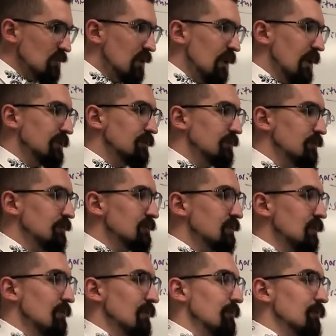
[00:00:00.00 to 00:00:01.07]
I could
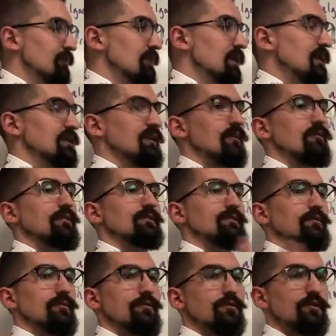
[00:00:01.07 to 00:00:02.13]
come up with an idea or a
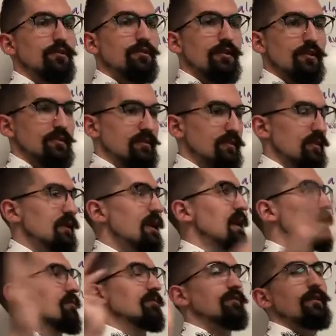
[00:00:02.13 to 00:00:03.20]
solution just
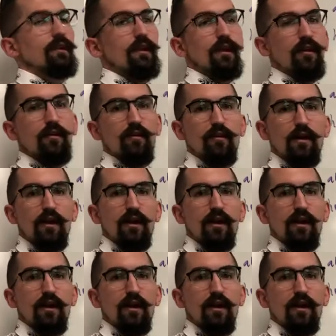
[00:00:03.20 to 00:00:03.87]
out of thin air.